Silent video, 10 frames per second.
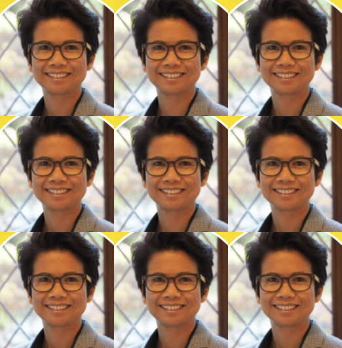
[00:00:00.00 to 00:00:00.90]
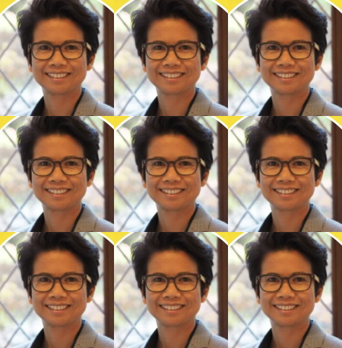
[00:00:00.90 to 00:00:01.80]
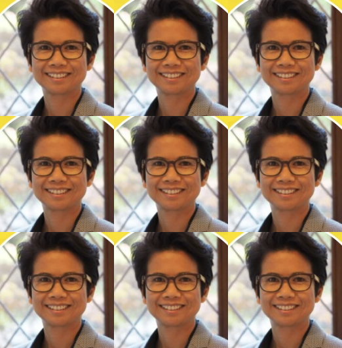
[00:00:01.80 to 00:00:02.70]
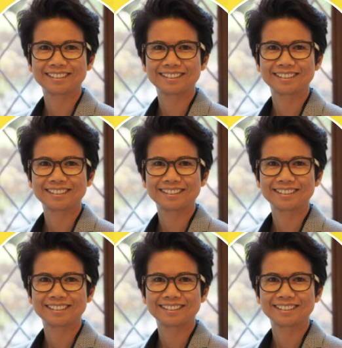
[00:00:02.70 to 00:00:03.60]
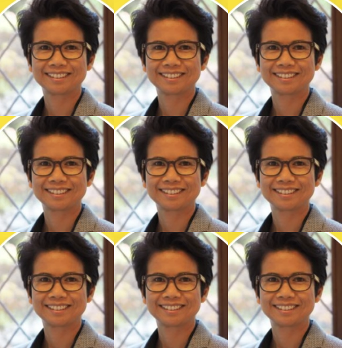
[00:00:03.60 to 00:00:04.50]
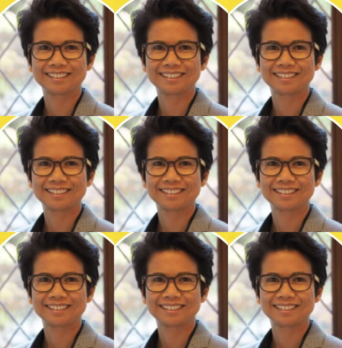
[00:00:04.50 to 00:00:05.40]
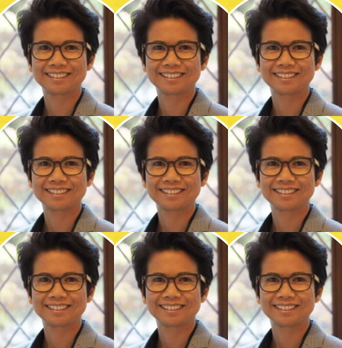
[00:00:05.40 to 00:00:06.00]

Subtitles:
This is a still picture; no speech is visible.